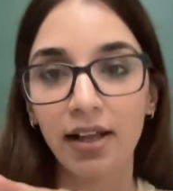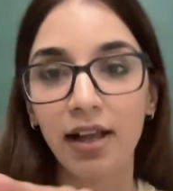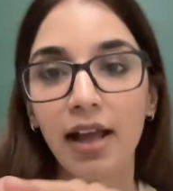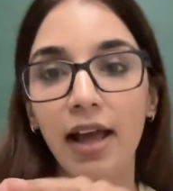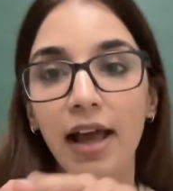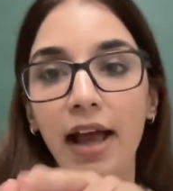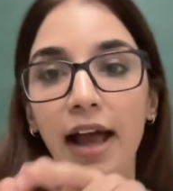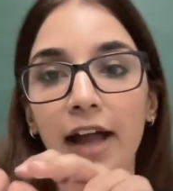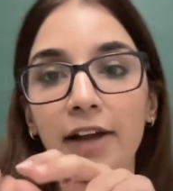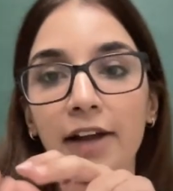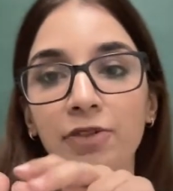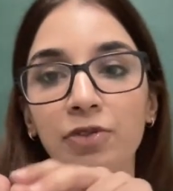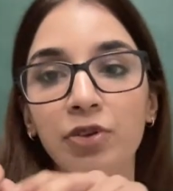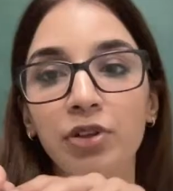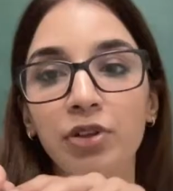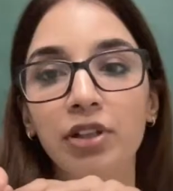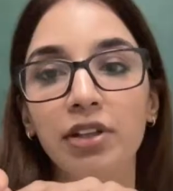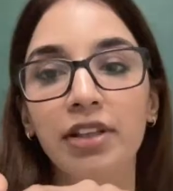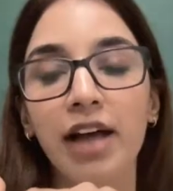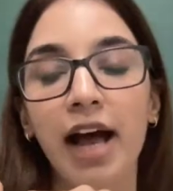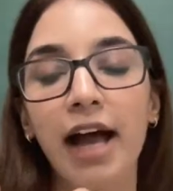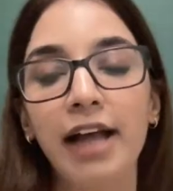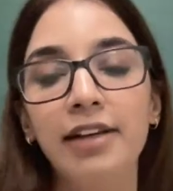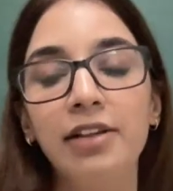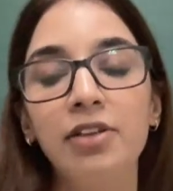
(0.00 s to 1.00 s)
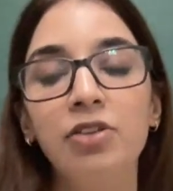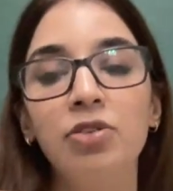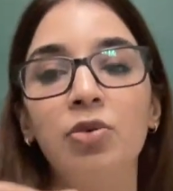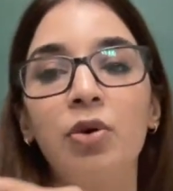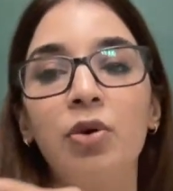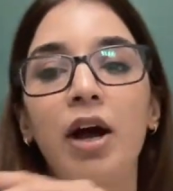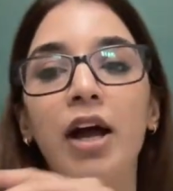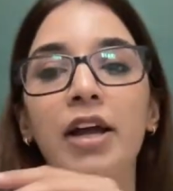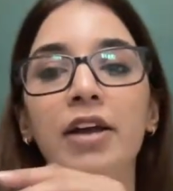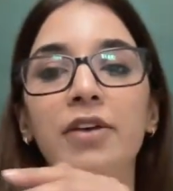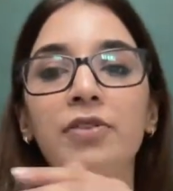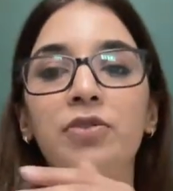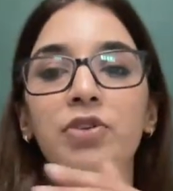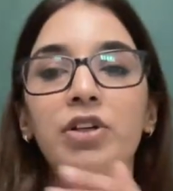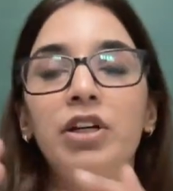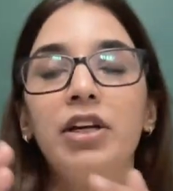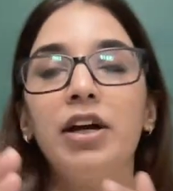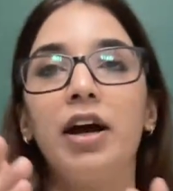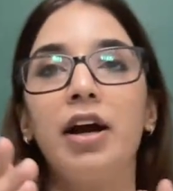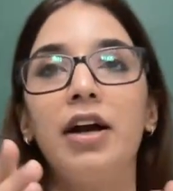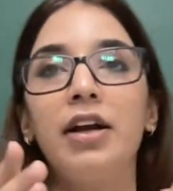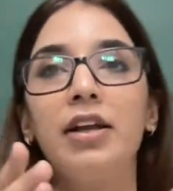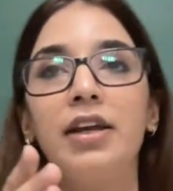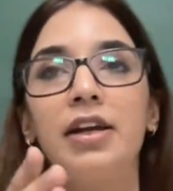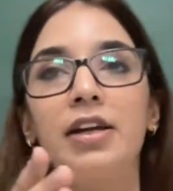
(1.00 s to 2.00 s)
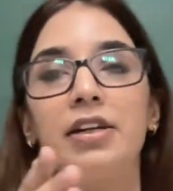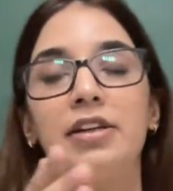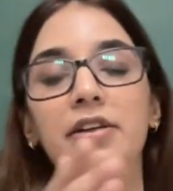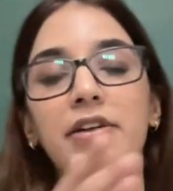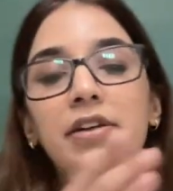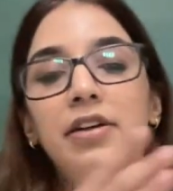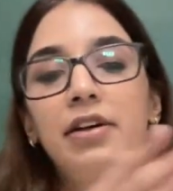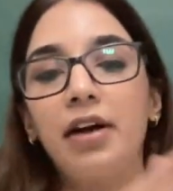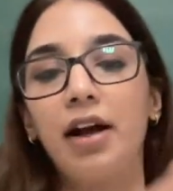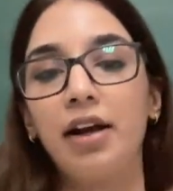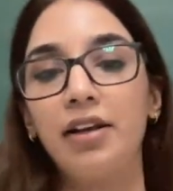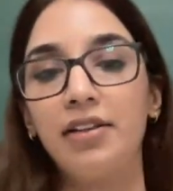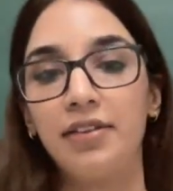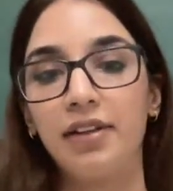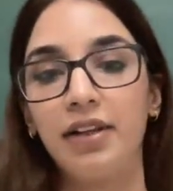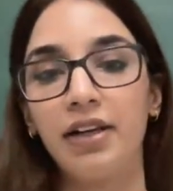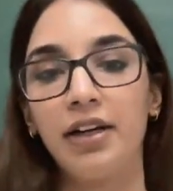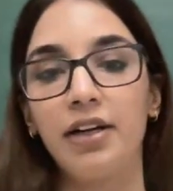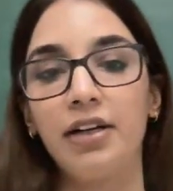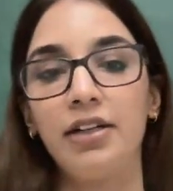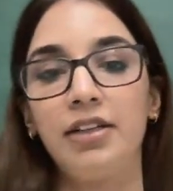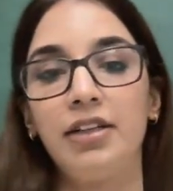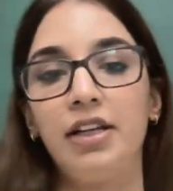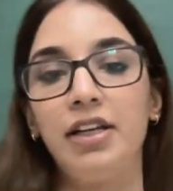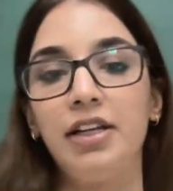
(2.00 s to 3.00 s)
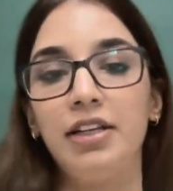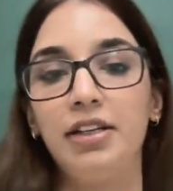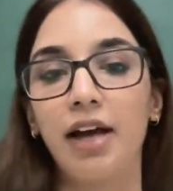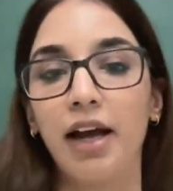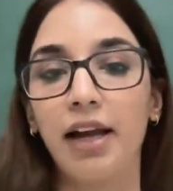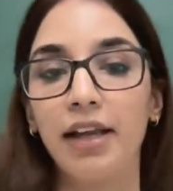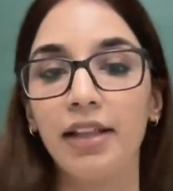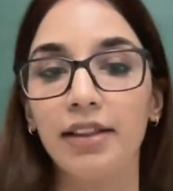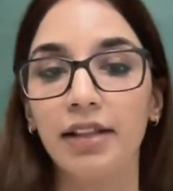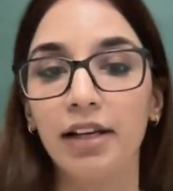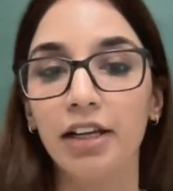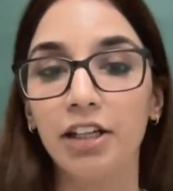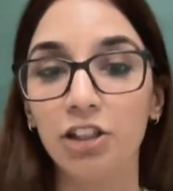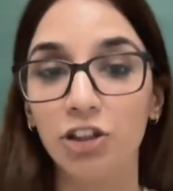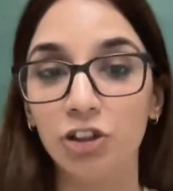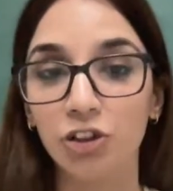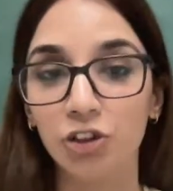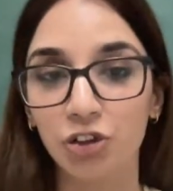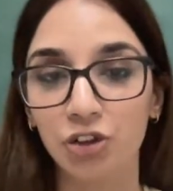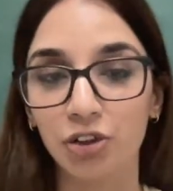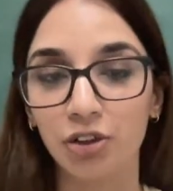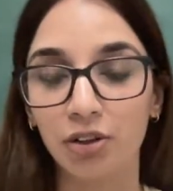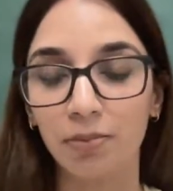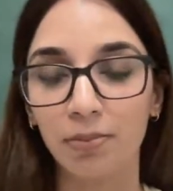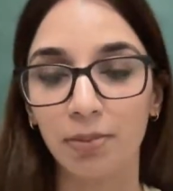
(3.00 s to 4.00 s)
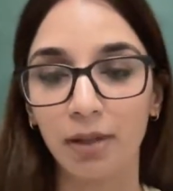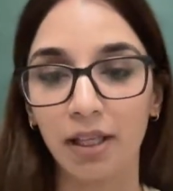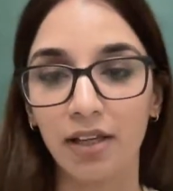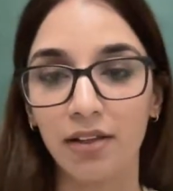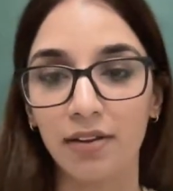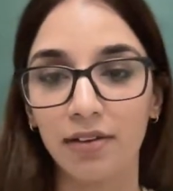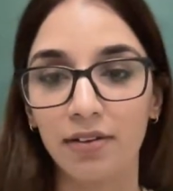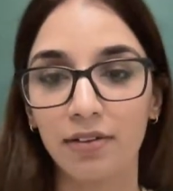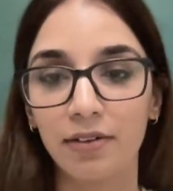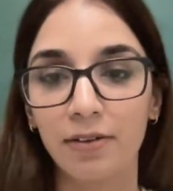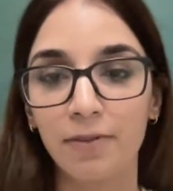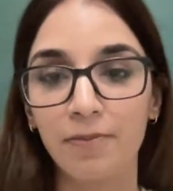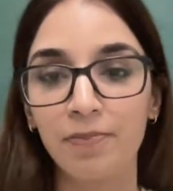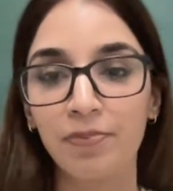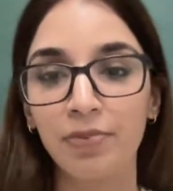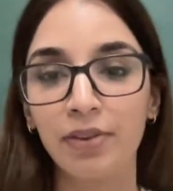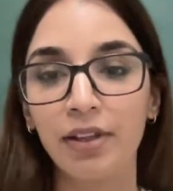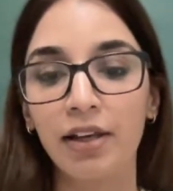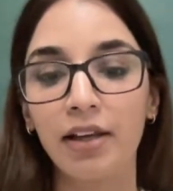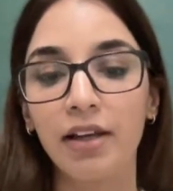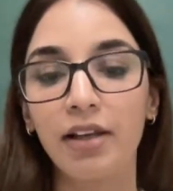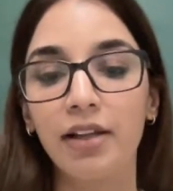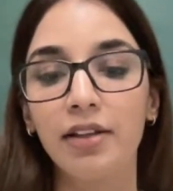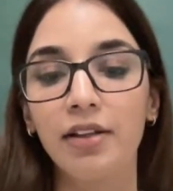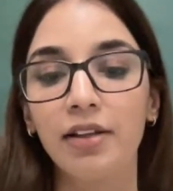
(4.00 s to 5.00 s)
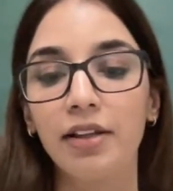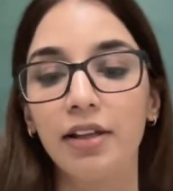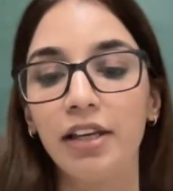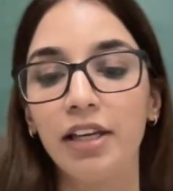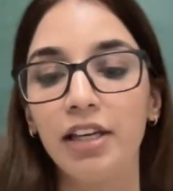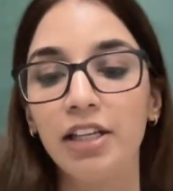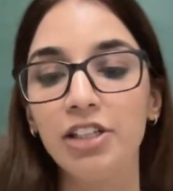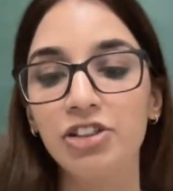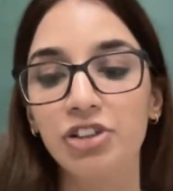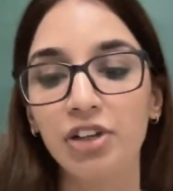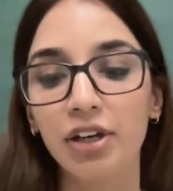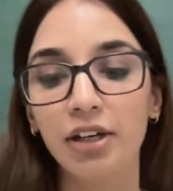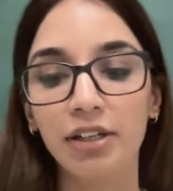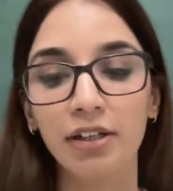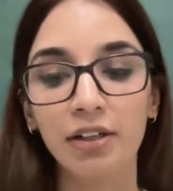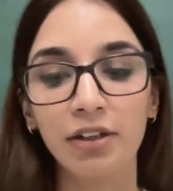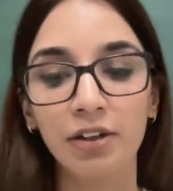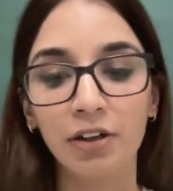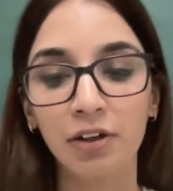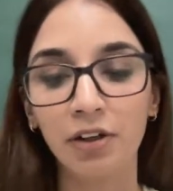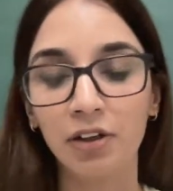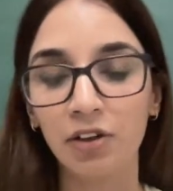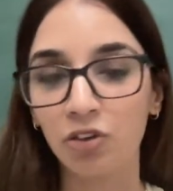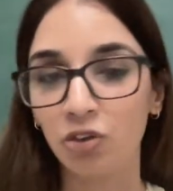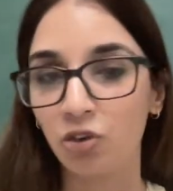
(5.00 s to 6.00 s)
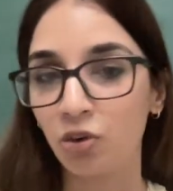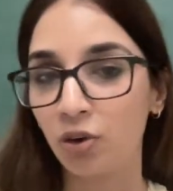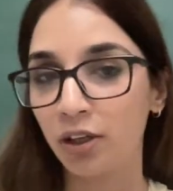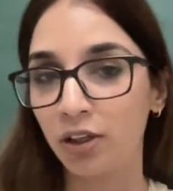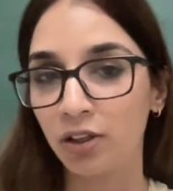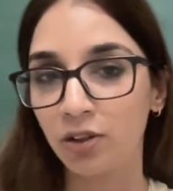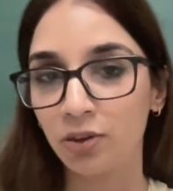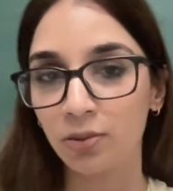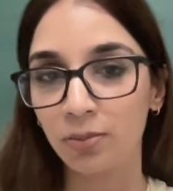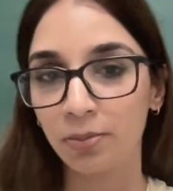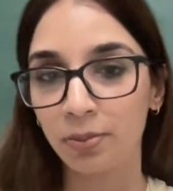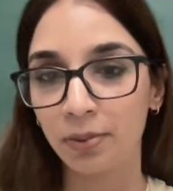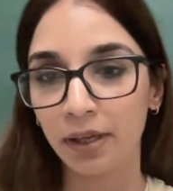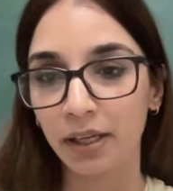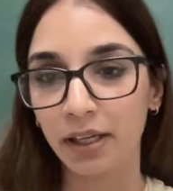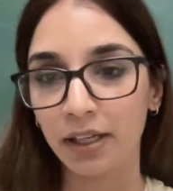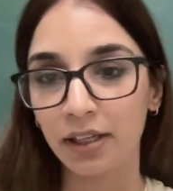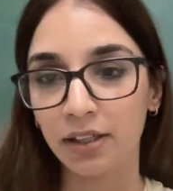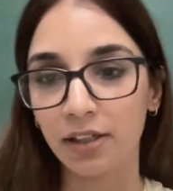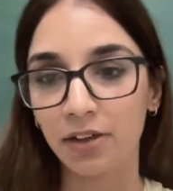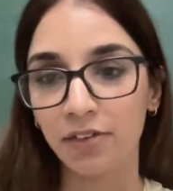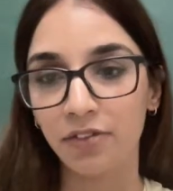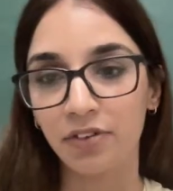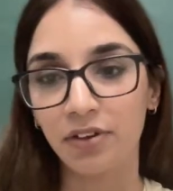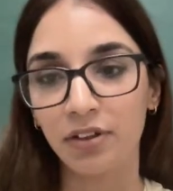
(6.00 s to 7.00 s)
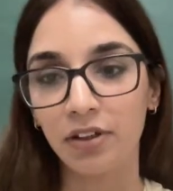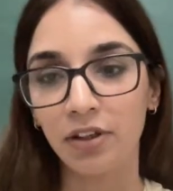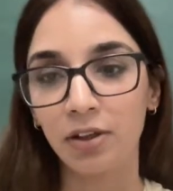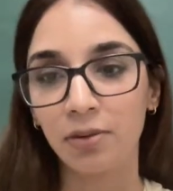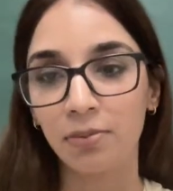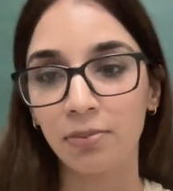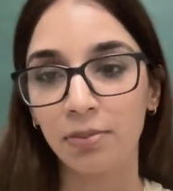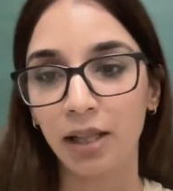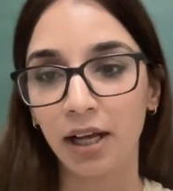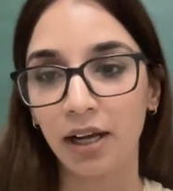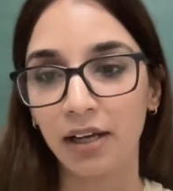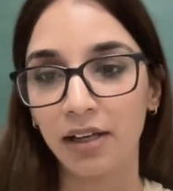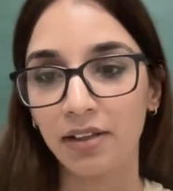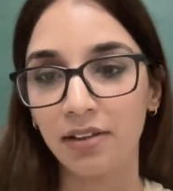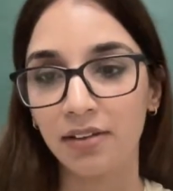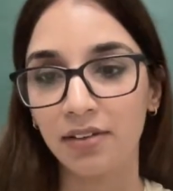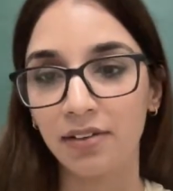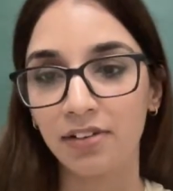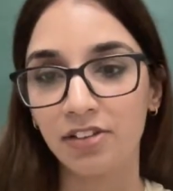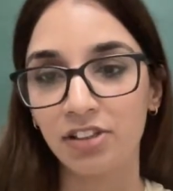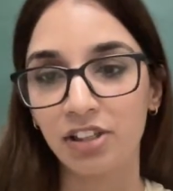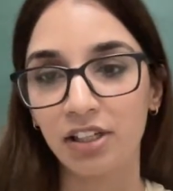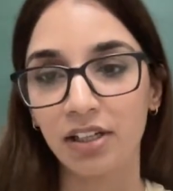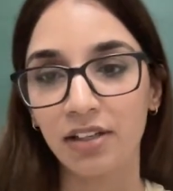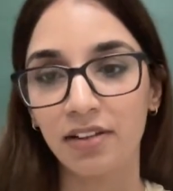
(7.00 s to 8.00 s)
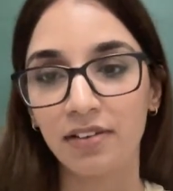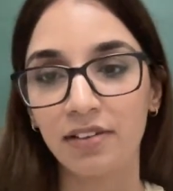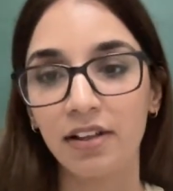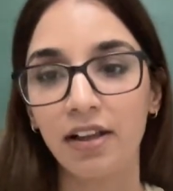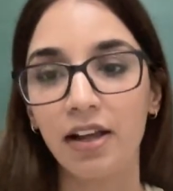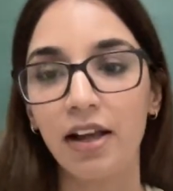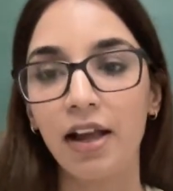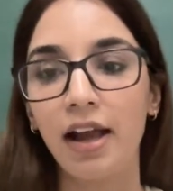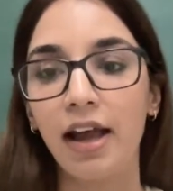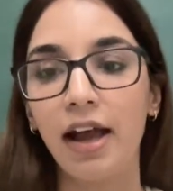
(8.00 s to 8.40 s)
And that is why we are categorizing our data in the initial place. Each category is going to bring different compliance checks.